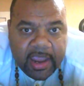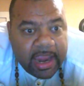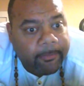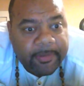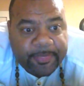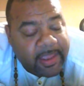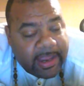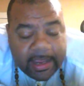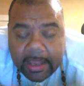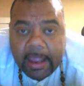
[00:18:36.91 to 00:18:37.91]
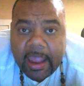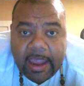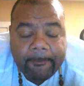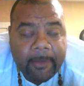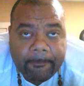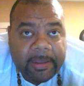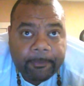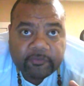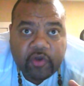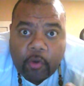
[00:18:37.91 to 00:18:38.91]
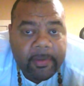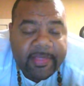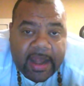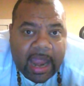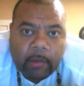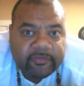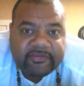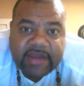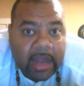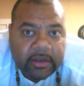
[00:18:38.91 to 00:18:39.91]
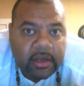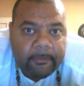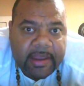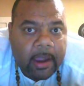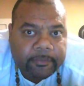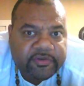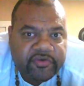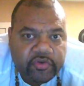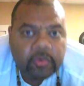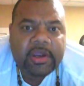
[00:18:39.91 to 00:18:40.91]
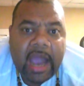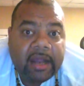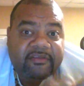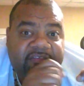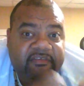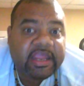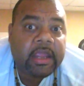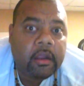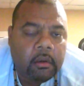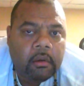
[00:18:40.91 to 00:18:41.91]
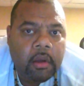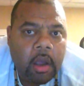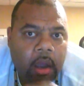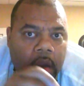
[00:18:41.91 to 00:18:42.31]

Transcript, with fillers: everything that people told me that I was not going to be able to do, God still